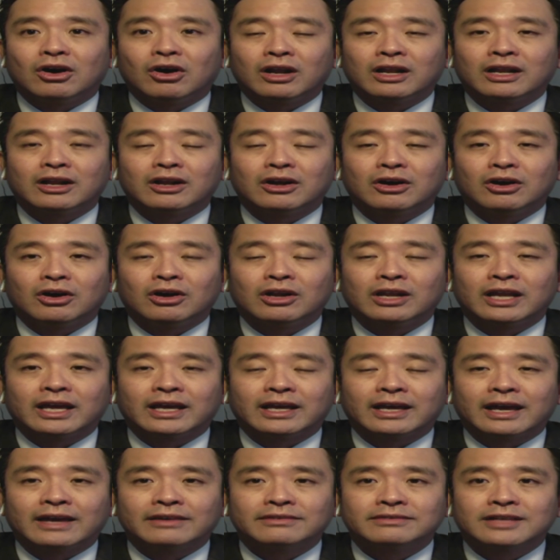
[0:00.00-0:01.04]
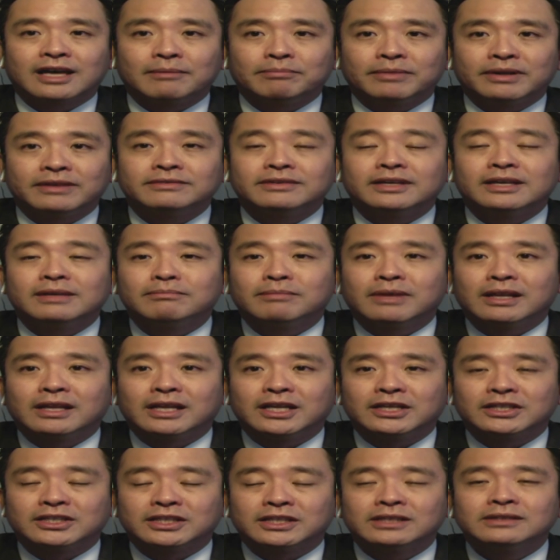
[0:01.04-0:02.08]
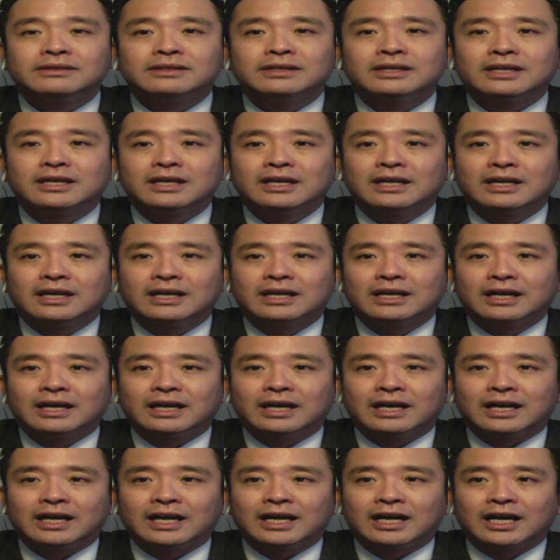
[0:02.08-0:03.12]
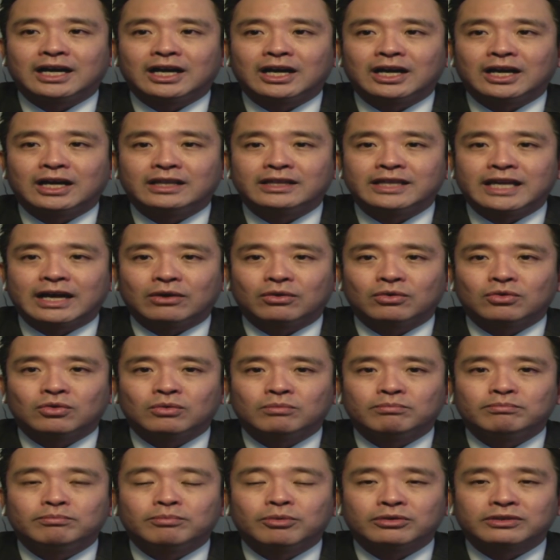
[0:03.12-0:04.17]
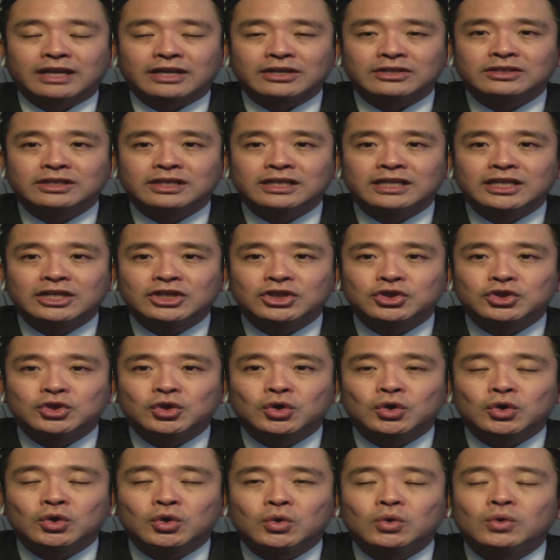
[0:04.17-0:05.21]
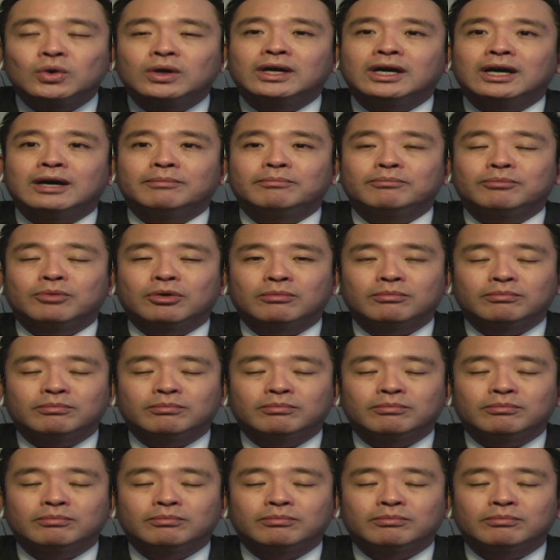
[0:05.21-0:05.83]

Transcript: oil and gas companies in Malaysia that could potentially show